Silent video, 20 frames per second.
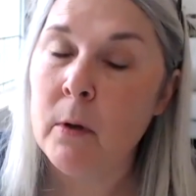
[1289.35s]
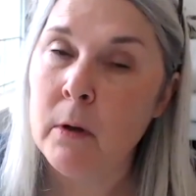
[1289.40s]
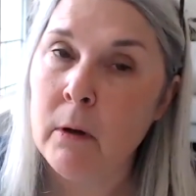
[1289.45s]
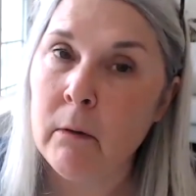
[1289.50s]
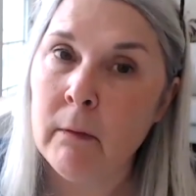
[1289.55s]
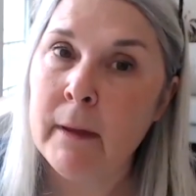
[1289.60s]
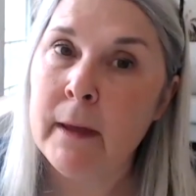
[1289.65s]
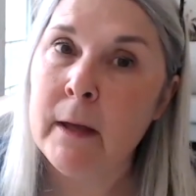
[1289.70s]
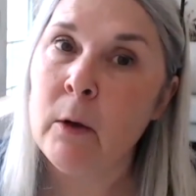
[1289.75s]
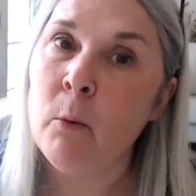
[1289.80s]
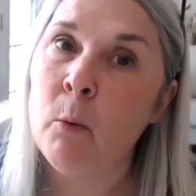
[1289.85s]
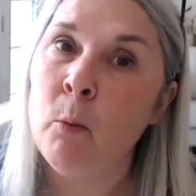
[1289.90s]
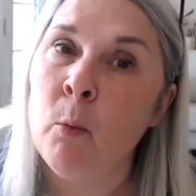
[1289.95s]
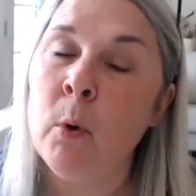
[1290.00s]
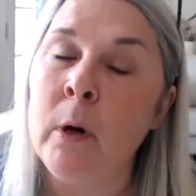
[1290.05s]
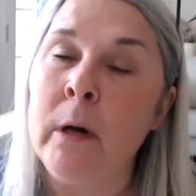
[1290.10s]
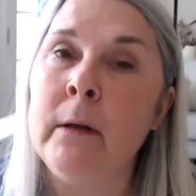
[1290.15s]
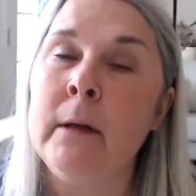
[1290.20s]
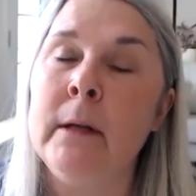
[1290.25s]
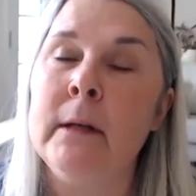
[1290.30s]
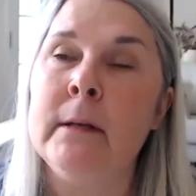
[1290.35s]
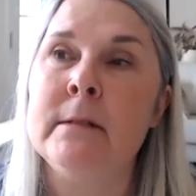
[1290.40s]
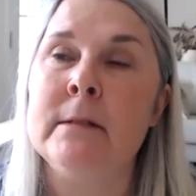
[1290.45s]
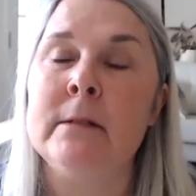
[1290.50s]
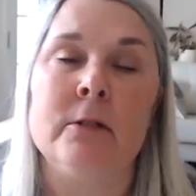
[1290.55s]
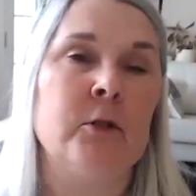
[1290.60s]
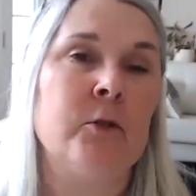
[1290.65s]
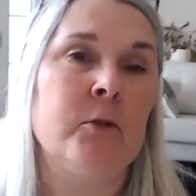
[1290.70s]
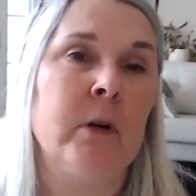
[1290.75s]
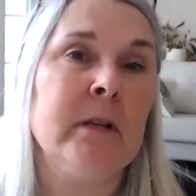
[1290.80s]
like, what is the
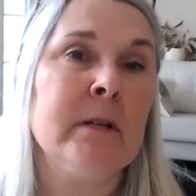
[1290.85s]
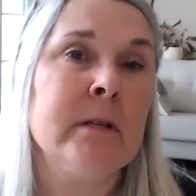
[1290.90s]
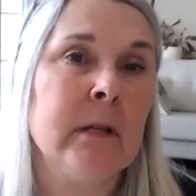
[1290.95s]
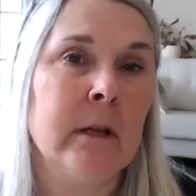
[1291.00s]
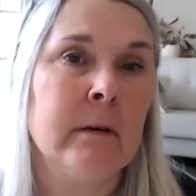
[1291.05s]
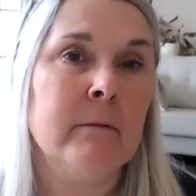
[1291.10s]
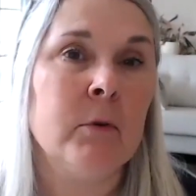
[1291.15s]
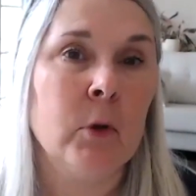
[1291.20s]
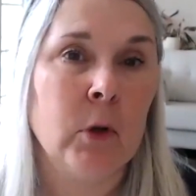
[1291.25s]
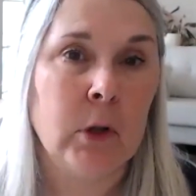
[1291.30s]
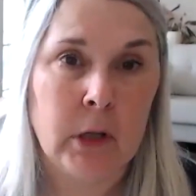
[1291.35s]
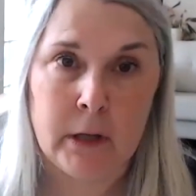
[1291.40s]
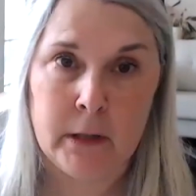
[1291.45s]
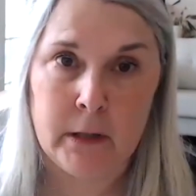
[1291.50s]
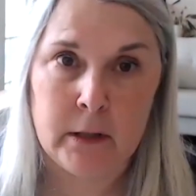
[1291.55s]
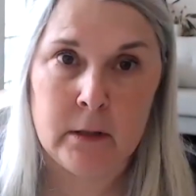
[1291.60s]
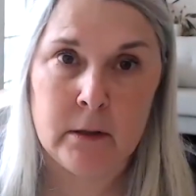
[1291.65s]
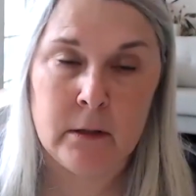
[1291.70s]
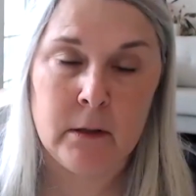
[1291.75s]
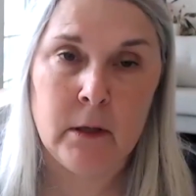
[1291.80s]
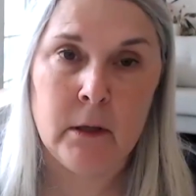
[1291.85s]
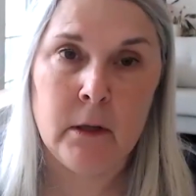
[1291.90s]
stress level like